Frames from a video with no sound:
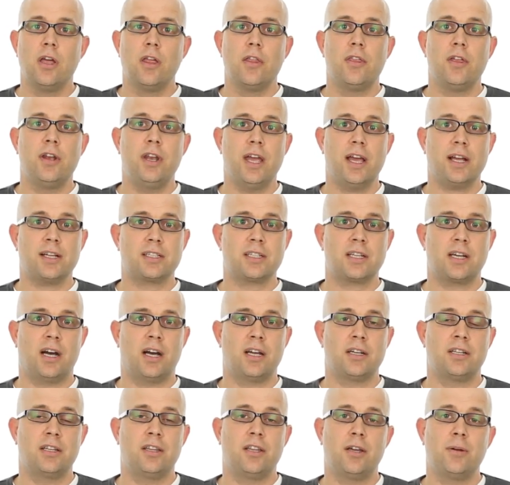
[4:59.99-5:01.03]
The next
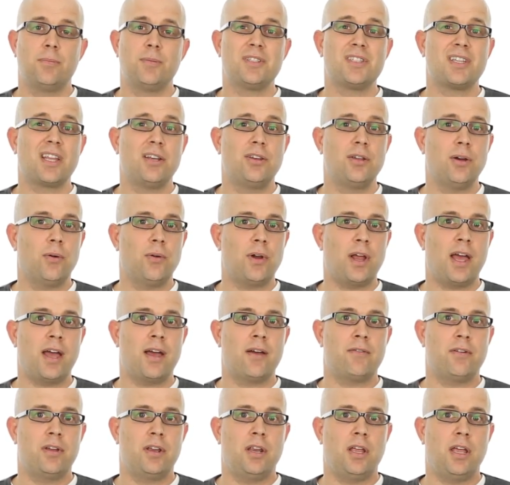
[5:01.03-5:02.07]
con to them is they don't
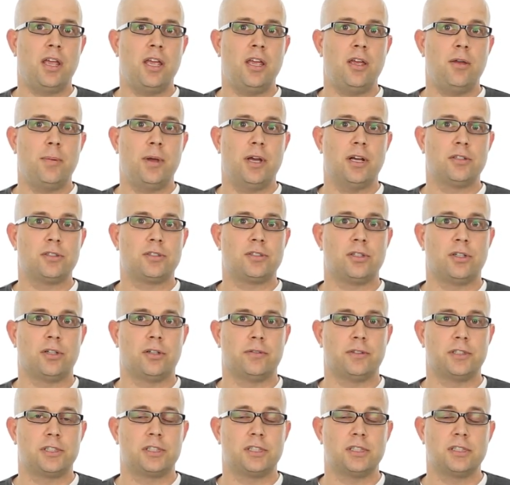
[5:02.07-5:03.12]
have any email
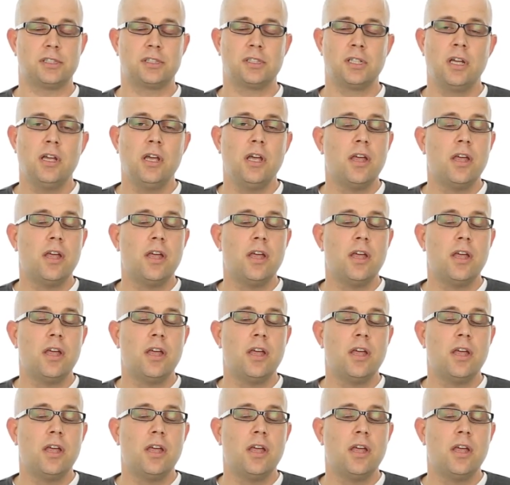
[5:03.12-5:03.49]
services.